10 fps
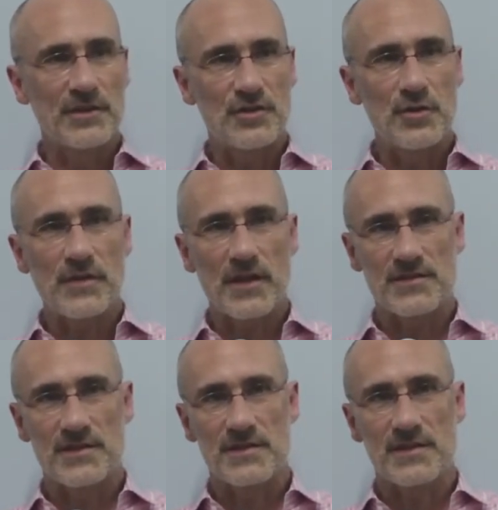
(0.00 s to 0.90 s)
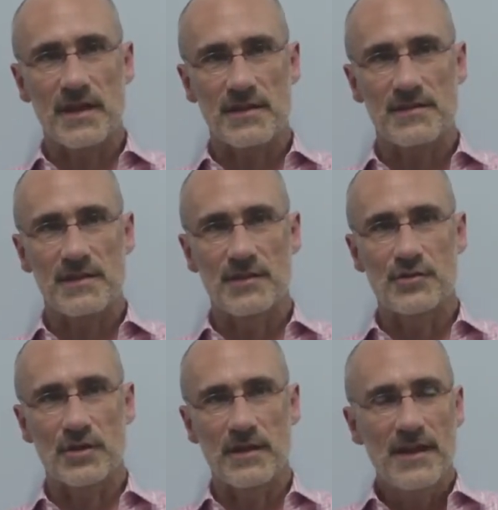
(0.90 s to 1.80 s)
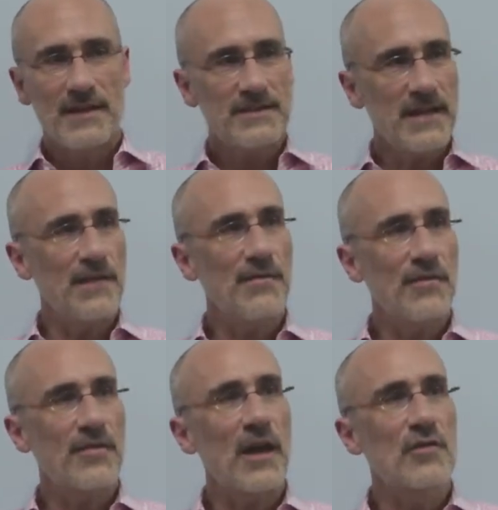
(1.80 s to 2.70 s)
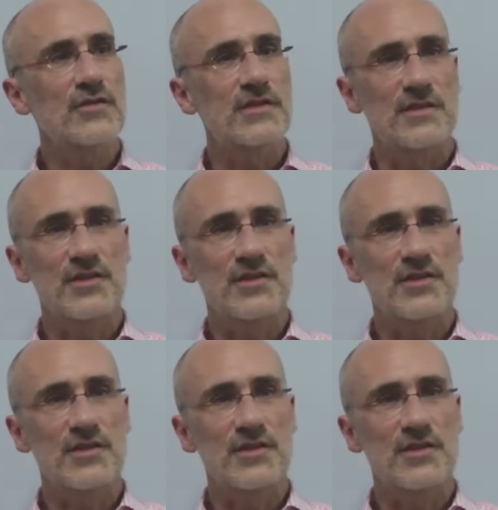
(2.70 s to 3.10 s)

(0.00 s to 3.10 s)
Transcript: in 2006, and it took 10,000